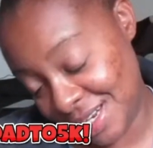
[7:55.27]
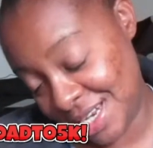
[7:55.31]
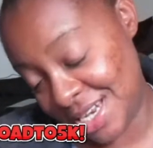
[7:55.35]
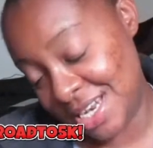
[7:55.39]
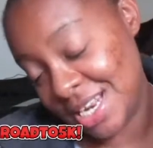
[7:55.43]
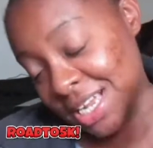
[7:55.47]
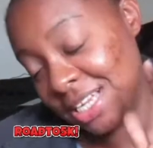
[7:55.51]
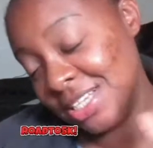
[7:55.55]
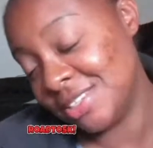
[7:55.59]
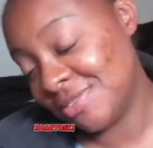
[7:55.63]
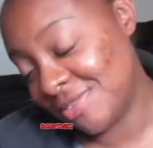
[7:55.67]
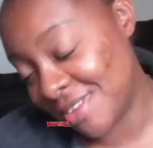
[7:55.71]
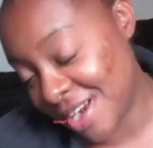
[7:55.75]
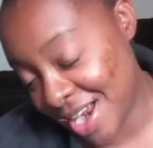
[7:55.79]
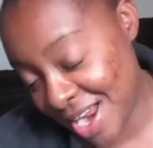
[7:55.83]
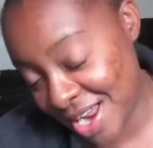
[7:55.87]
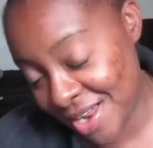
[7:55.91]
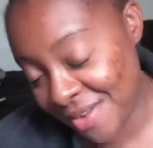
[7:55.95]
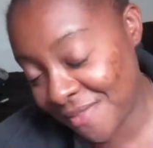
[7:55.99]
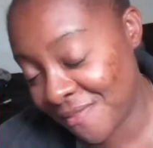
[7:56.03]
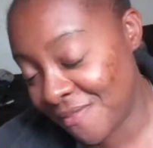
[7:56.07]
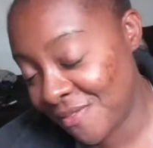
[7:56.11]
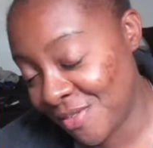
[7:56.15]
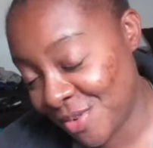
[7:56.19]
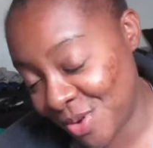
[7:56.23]
that's
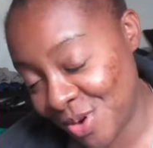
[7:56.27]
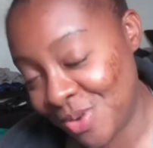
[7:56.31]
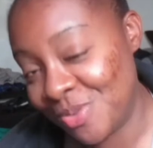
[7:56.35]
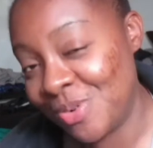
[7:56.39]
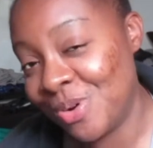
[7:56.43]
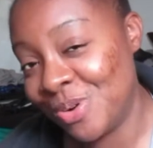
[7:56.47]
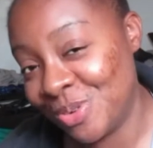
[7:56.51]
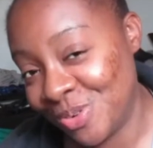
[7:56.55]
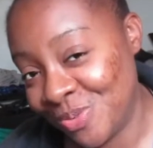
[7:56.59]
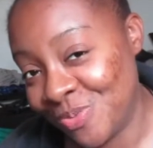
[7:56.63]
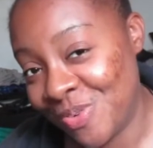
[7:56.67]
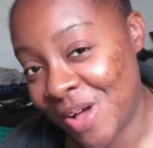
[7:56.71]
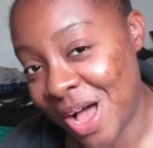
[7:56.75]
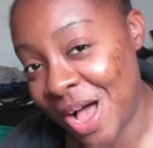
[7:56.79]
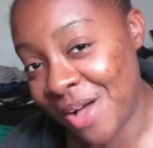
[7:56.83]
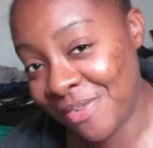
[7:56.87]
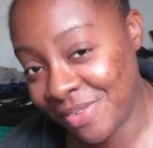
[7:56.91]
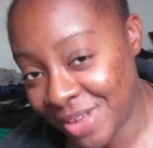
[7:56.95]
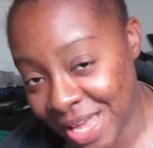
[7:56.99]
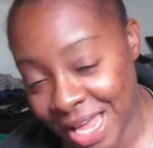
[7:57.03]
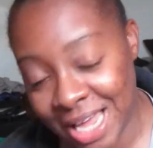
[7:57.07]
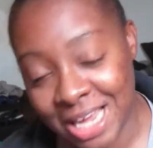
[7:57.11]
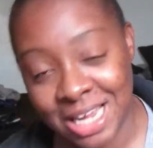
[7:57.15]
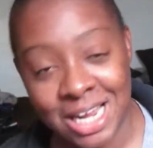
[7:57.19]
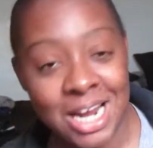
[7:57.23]
right on the road to
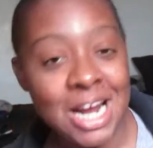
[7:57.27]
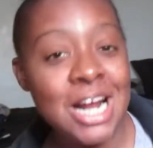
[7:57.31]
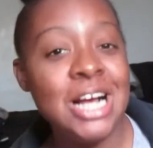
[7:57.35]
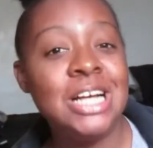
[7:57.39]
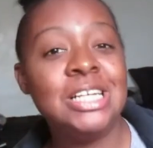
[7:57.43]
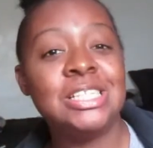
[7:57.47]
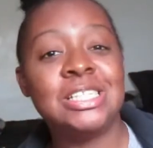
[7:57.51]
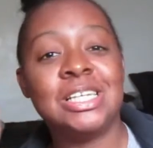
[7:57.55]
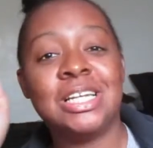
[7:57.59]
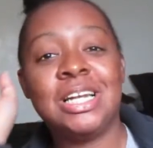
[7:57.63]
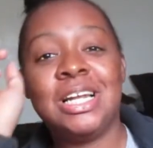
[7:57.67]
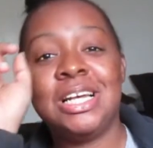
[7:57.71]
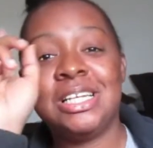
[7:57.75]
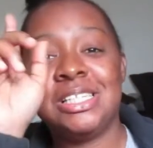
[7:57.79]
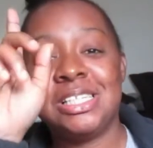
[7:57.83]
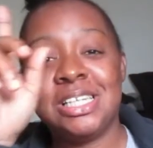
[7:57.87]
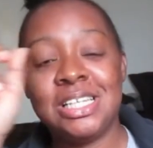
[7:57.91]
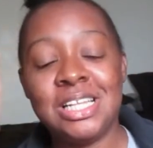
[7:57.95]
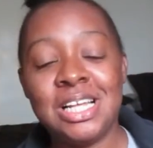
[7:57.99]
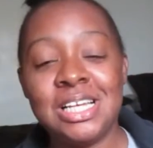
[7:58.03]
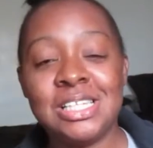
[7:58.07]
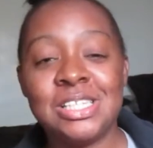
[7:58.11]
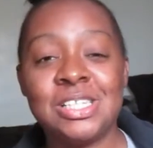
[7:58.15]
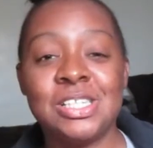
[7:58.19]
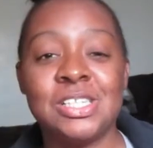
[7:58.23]
5k so let's hit
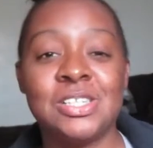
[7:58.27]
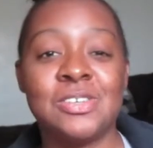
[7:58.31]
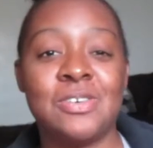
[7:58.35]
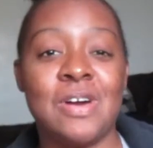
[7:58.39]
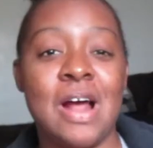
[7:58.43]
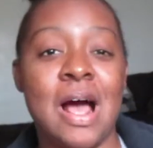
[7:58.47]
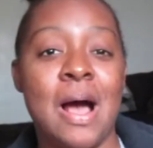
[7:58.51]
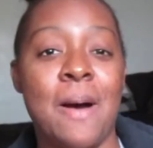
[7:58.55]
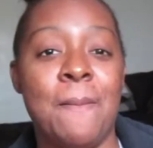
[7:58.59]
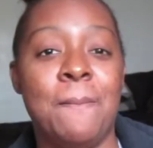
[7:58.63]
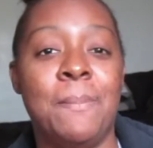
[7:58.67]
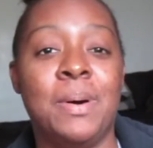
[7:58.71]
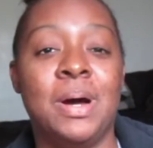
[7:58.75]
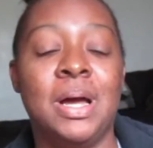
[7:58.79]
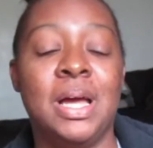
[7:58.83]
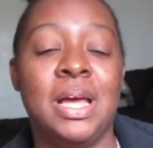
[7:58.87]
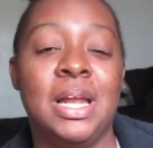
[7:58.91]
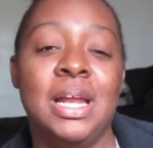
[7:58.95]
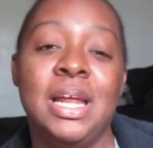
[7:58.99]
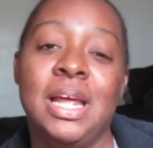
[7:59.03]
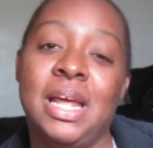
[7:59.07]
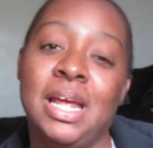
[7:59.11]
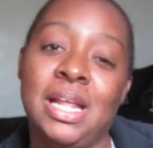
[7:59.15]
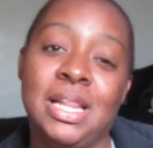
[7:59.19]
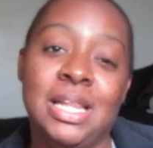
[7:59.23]
that subscribe
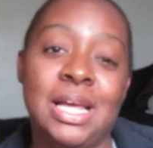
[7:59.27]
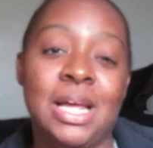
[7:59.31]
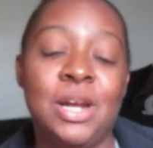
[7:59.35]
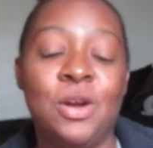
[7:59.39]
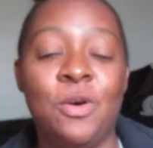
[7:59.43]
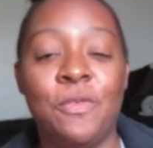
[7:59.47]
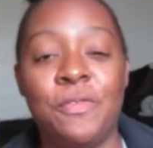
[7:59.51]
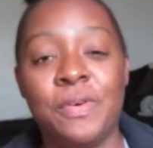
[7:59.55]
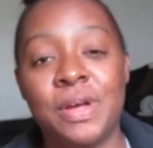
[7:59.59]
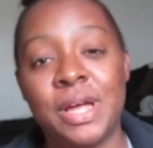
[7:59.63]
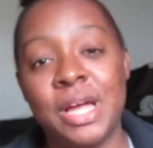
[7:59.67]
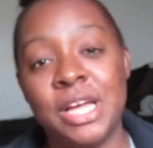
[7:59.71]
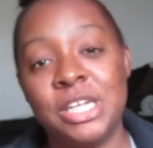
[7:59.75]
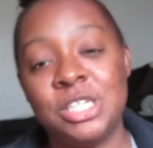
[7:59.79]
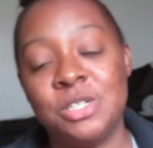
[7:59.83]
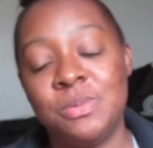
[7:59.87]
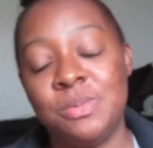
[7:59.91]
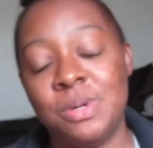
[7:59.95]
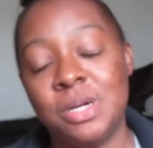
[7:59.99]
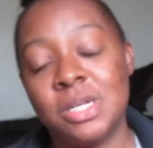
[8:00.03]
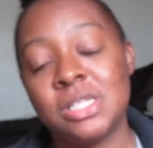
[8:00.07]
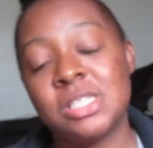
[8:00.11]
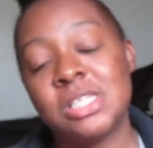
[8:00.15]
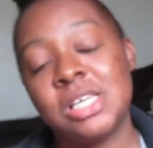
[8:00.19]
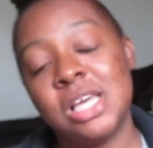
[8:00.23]
button and hit that notification
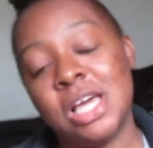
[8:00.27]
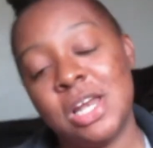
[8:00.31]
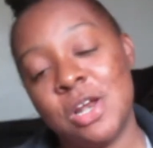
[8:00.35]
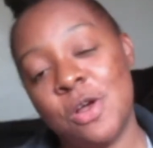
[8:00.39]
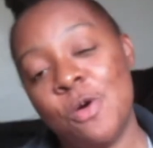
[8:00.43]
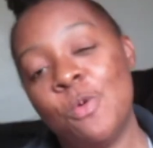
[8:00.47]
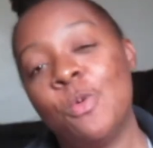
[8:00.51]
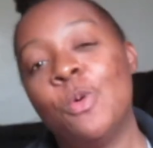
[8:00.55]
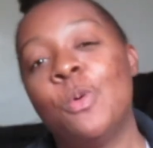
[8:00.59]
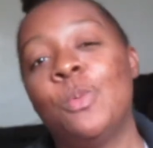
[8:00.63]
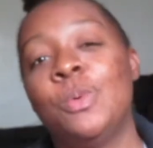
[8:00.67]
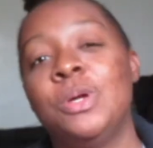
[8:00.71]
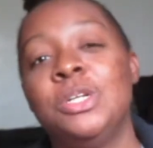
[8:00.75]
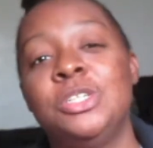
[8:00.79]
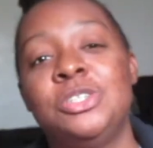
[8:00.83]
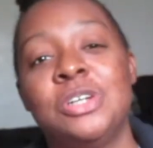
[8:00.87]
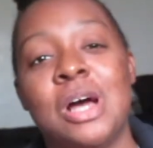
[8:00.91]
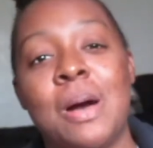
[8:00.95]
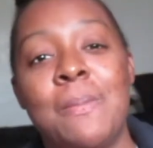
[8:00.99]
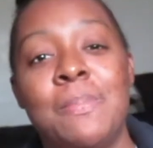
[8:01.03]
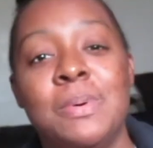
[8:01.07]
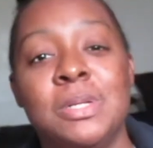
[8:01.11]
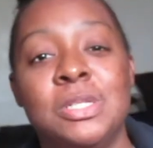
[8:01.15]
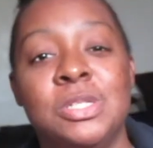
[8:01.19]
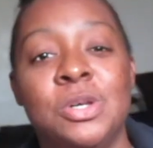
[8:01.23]
bell so y'all know when we drop a